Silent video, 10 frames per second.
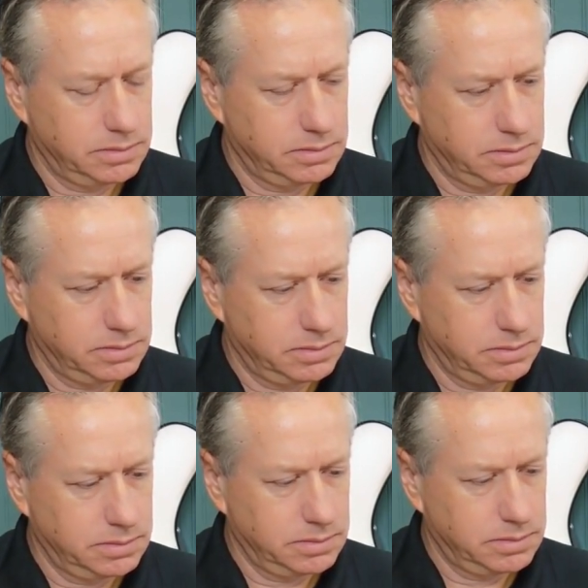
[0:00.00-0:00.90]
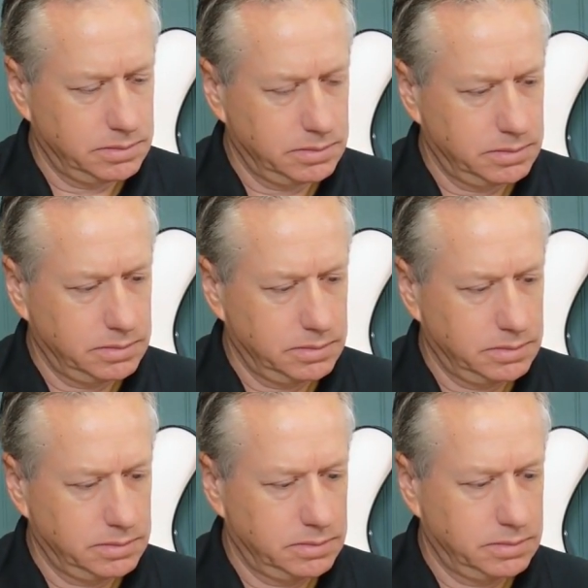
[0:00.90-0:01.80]

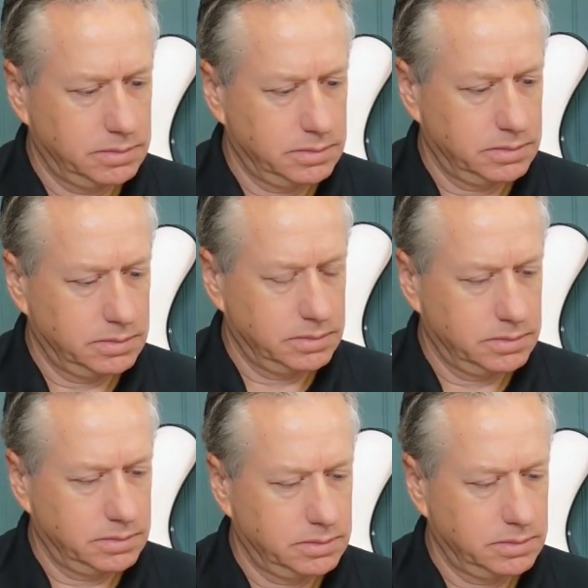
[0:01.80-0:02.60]
(silent)